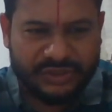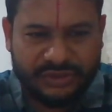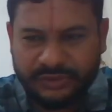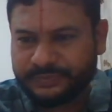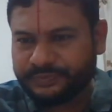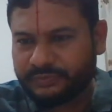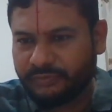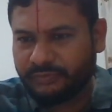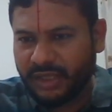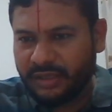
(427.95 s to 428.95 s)
So
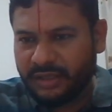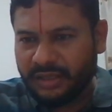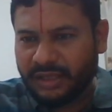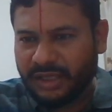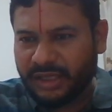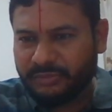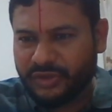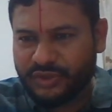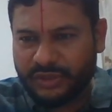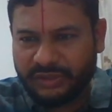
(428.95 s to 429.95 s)
I'm
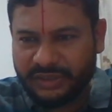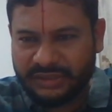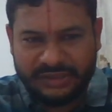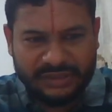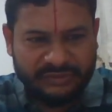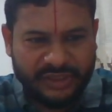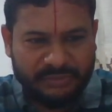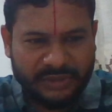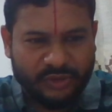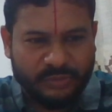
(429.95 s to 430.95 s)
not sure if it is in the
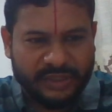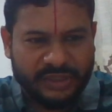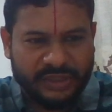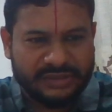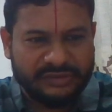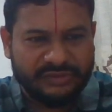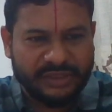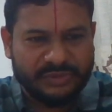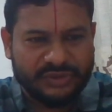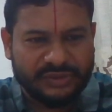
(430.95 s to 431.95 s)
frame. I hope it is in the
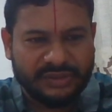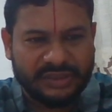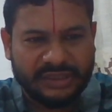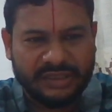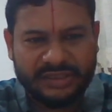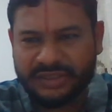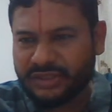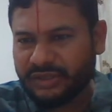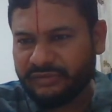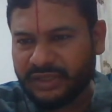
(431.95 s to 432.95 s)
frame. So just
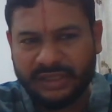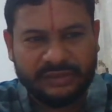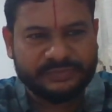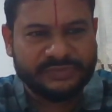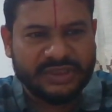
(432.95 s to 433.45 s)
now I've done